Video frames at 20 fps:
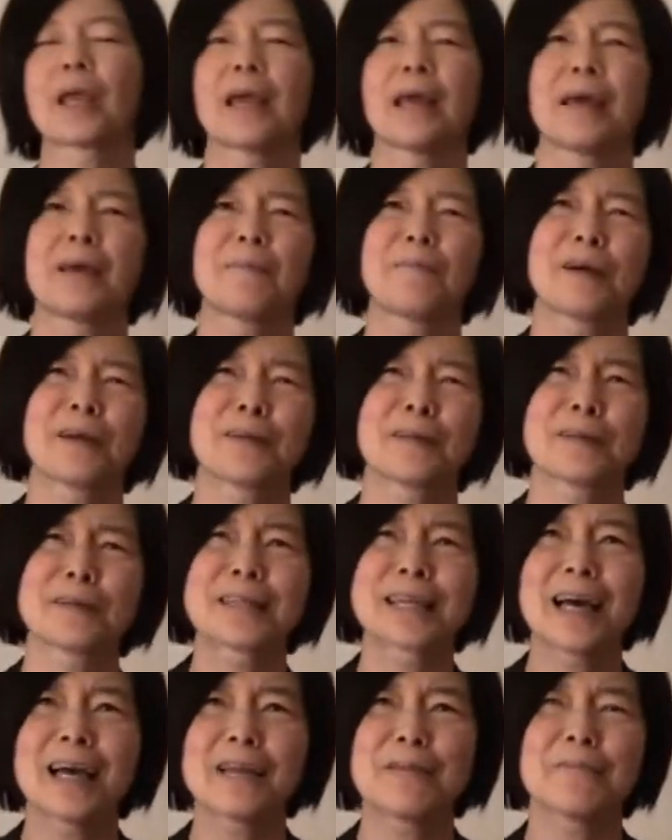And by the
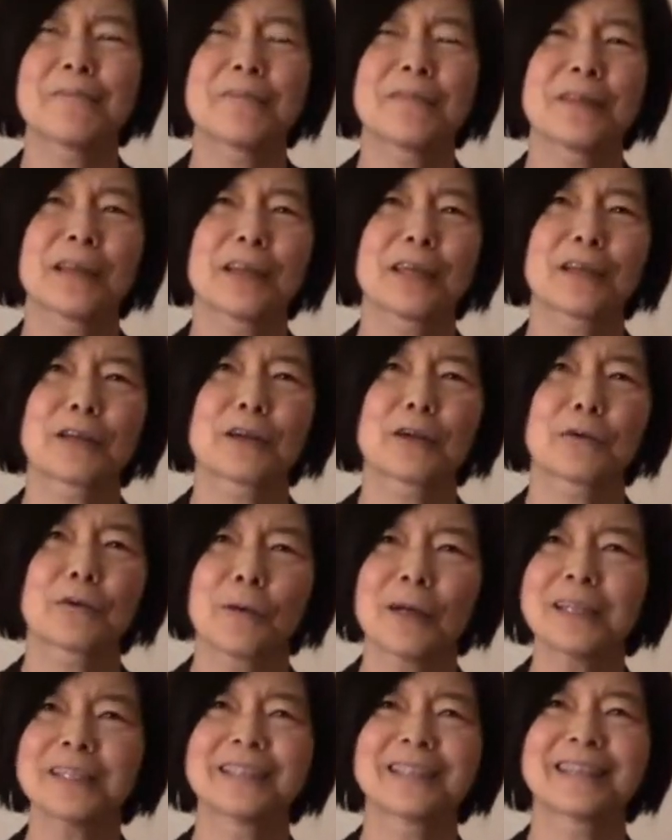time they
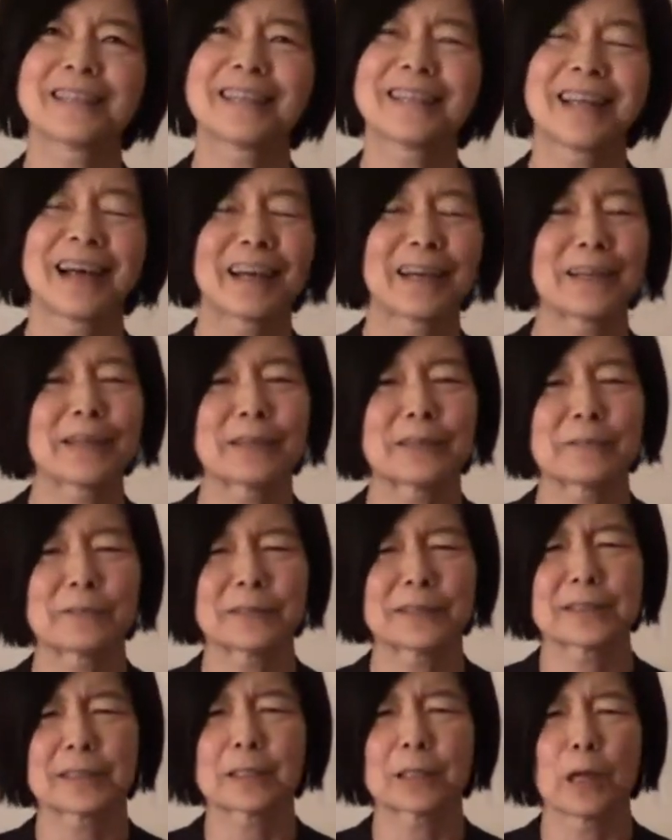corrected it, I
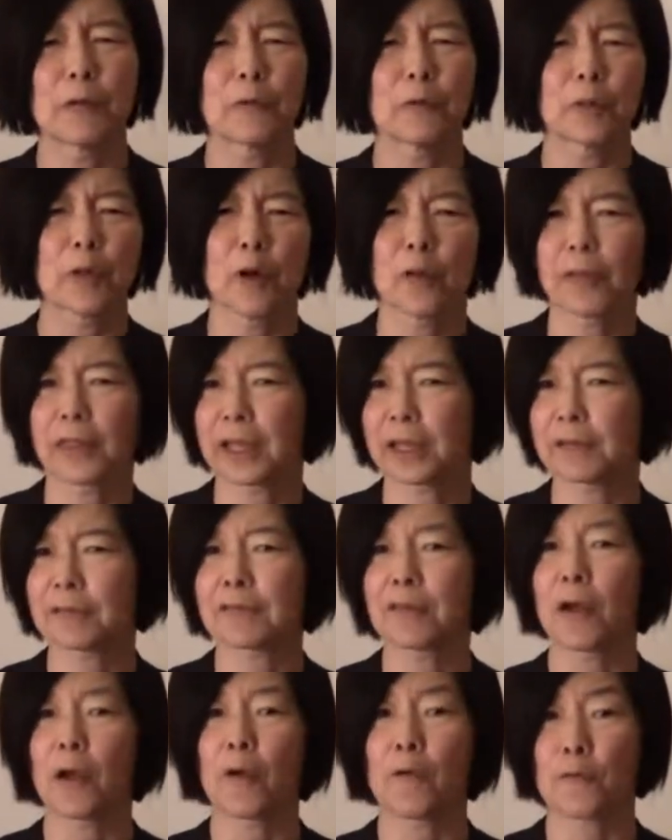was in love with all
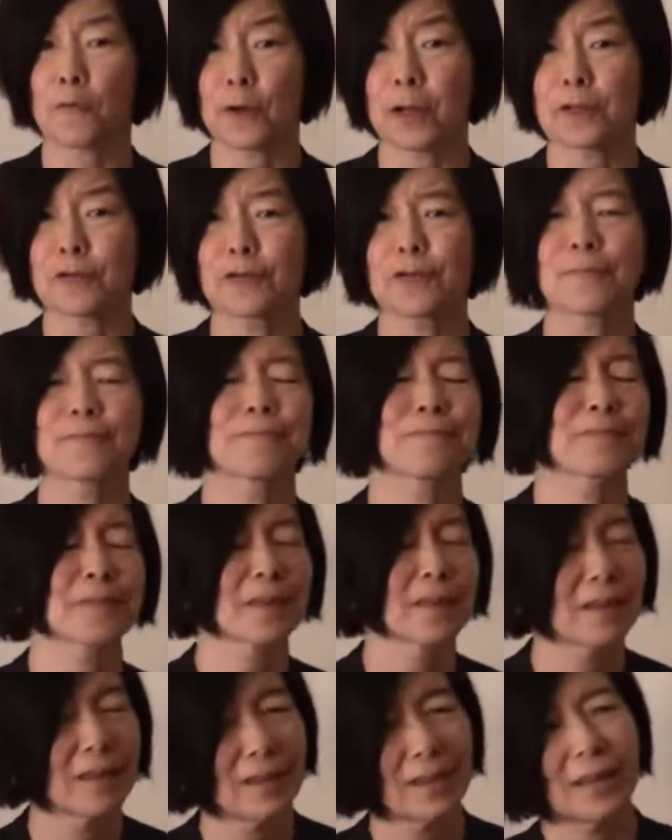things French.
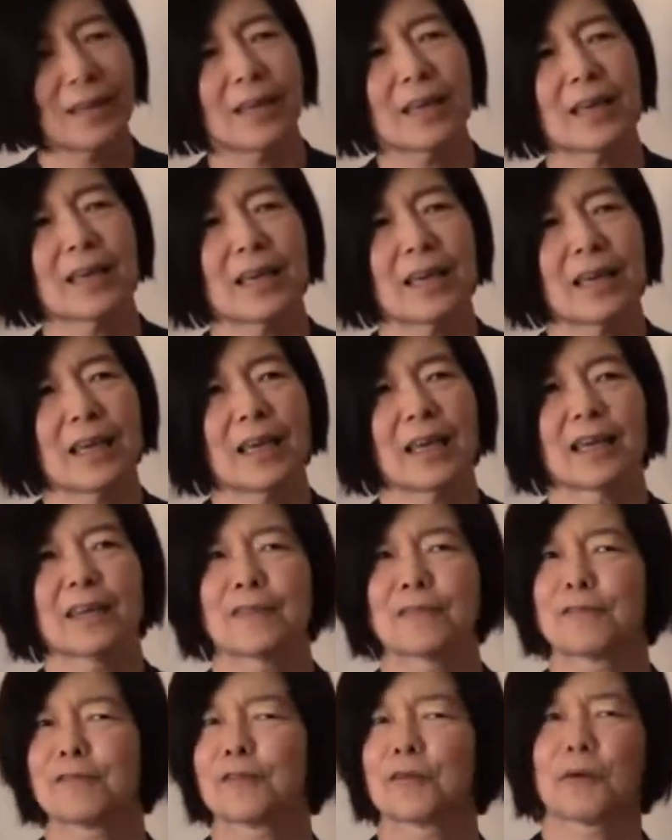
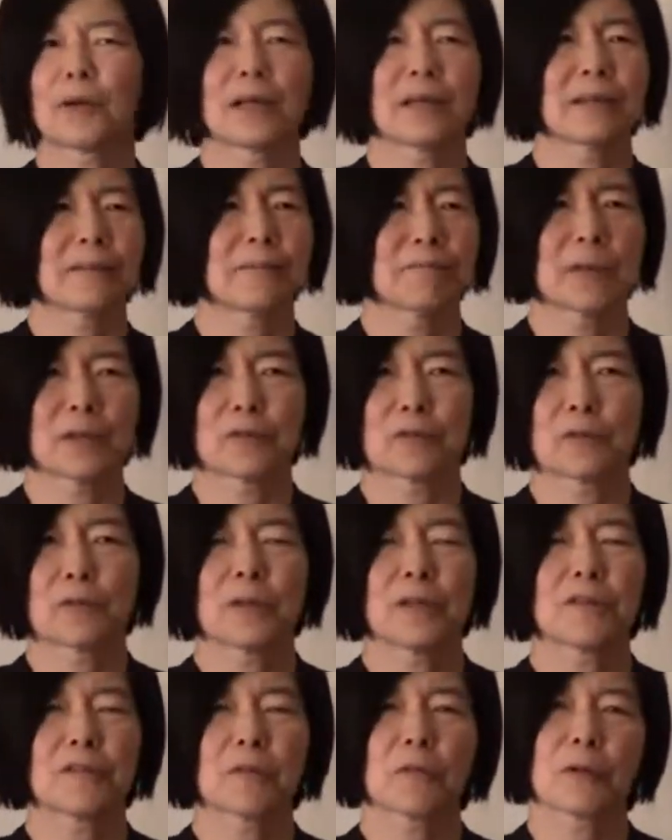And so my
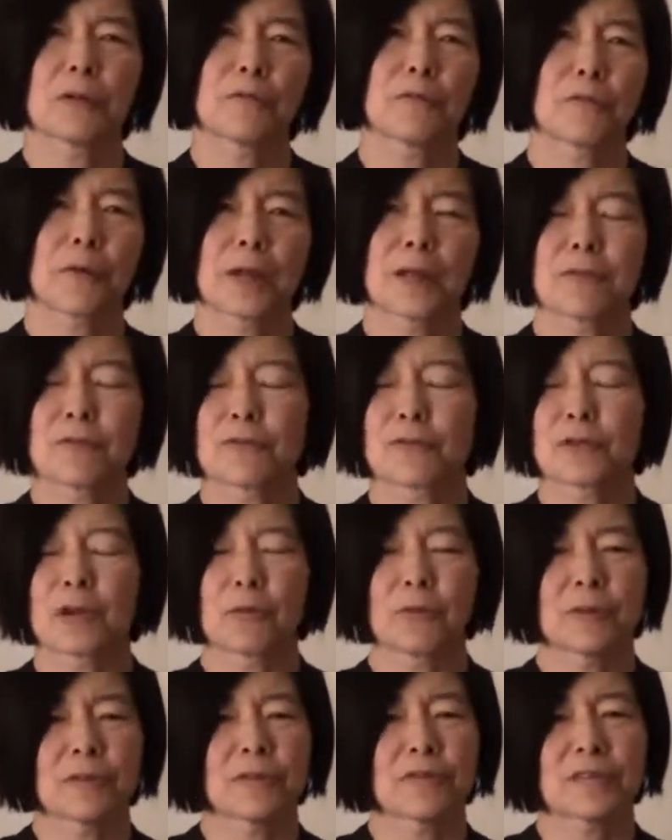degrees are in French.
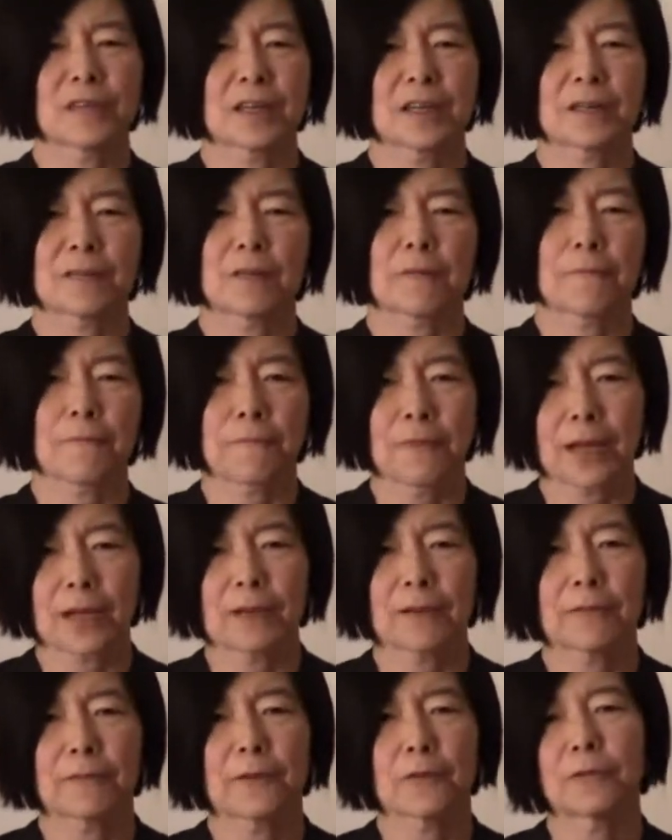I went to study at the
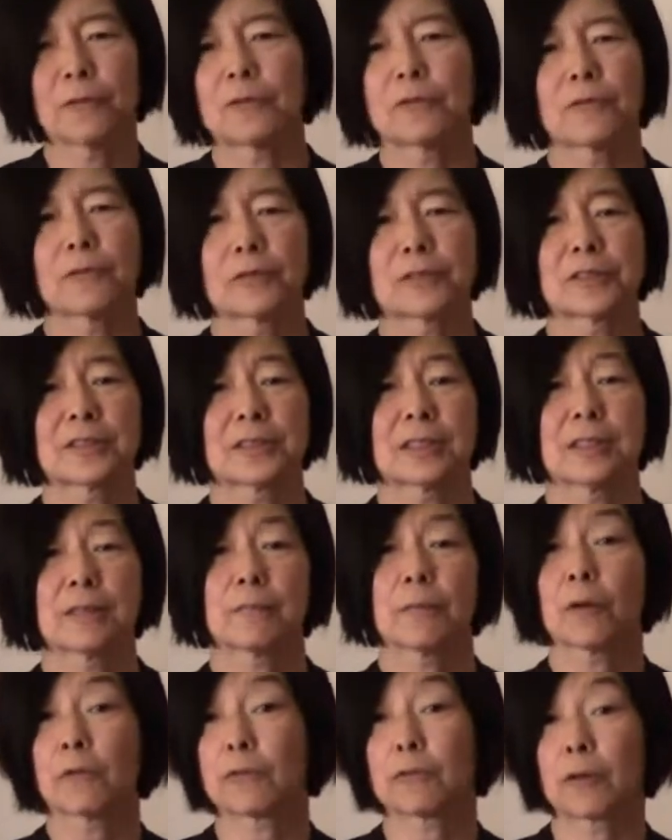Francophone University
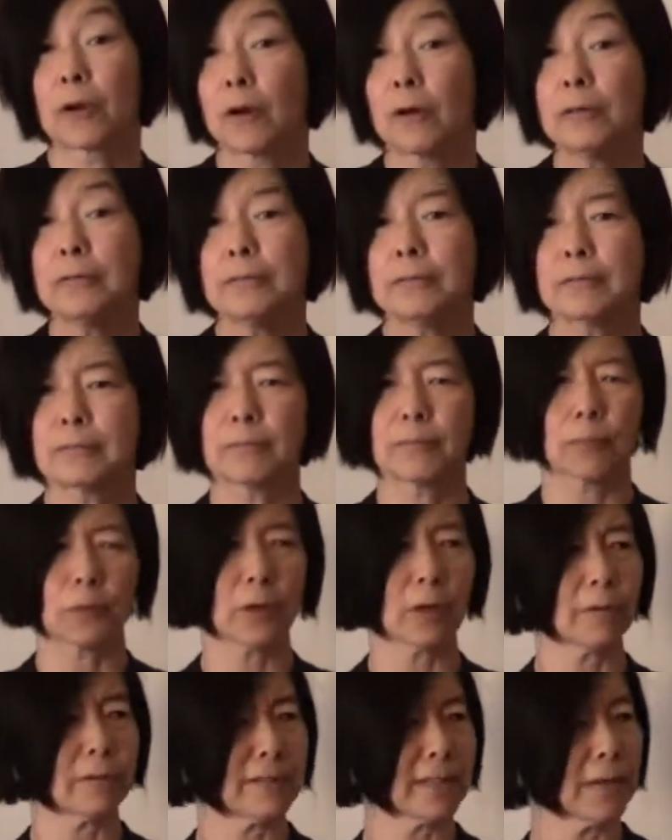in Montreal.
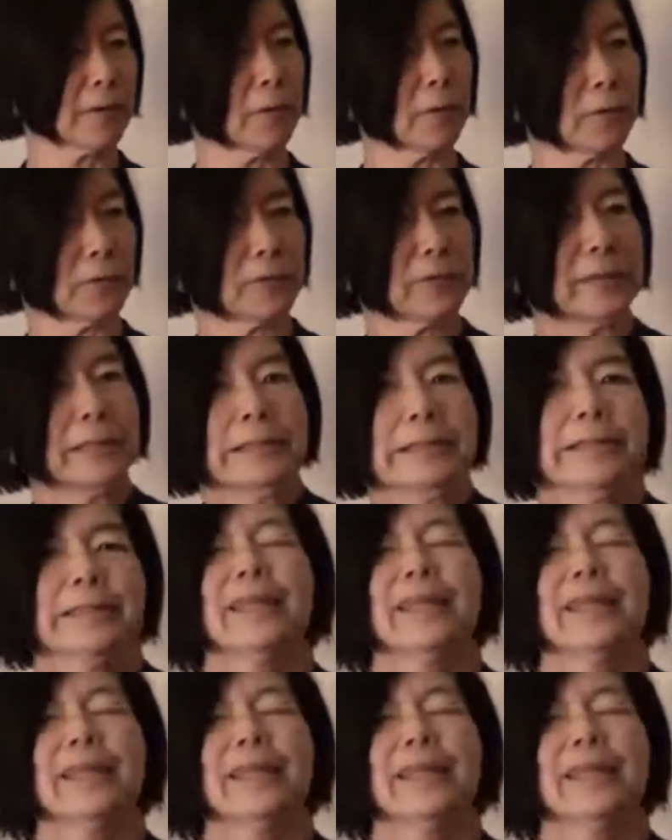Boy, was that cold.